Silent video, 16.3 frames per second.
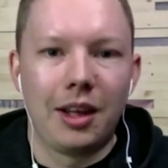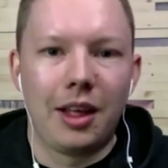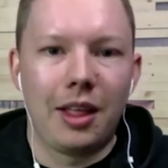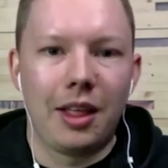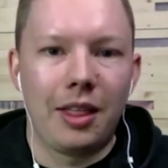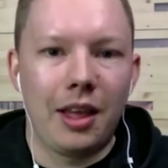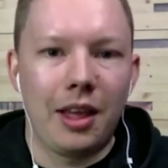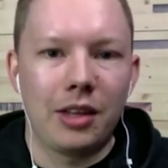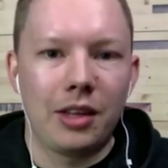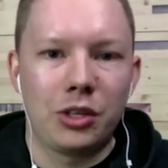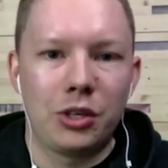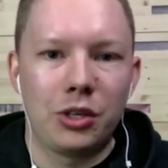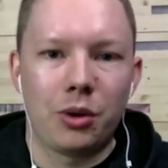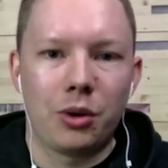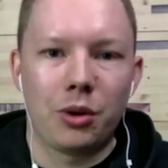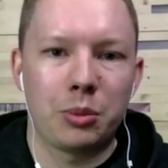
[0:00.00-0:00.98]
that
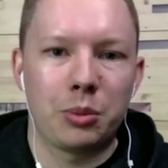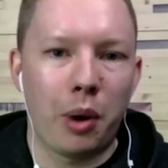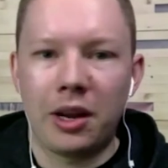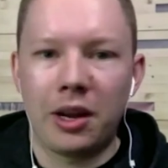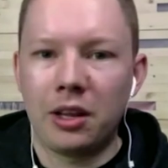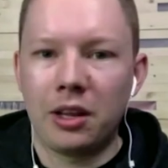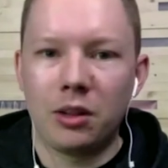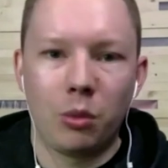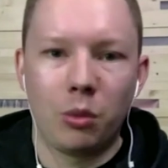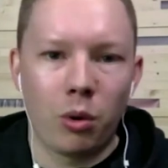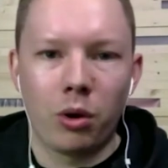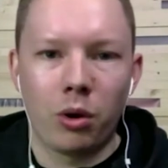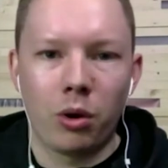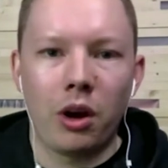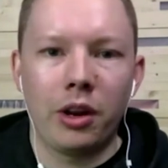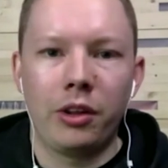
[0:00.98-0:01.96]
you're spreading the
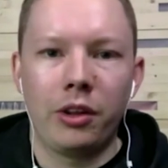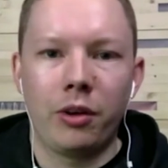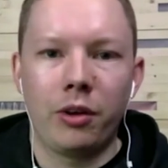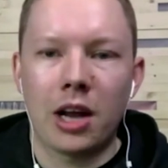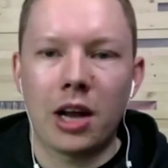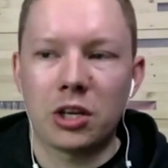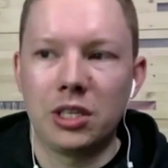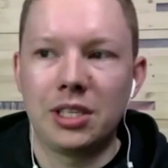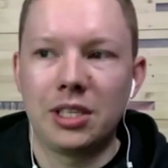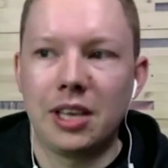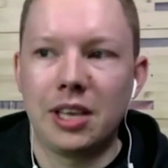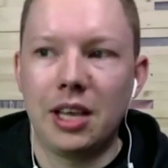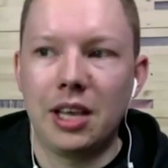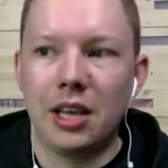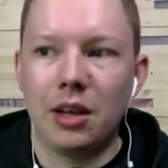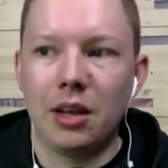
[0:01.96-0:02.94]
word on and you're actually
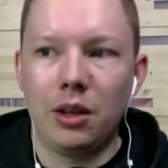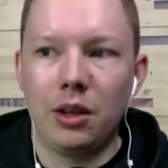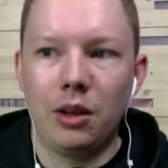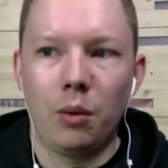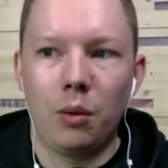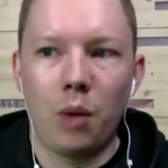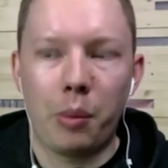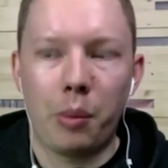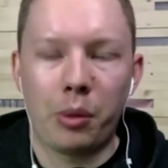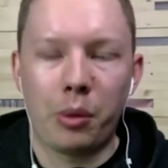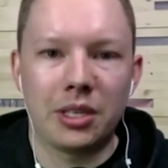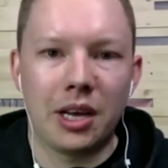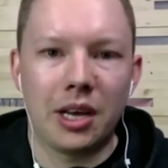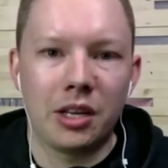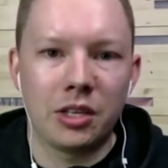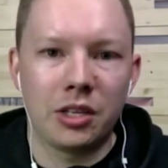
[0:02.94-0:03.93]
seeing you know what
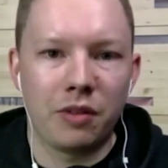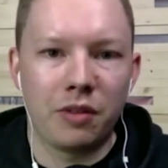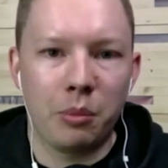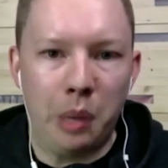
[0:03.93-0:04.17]
percentage of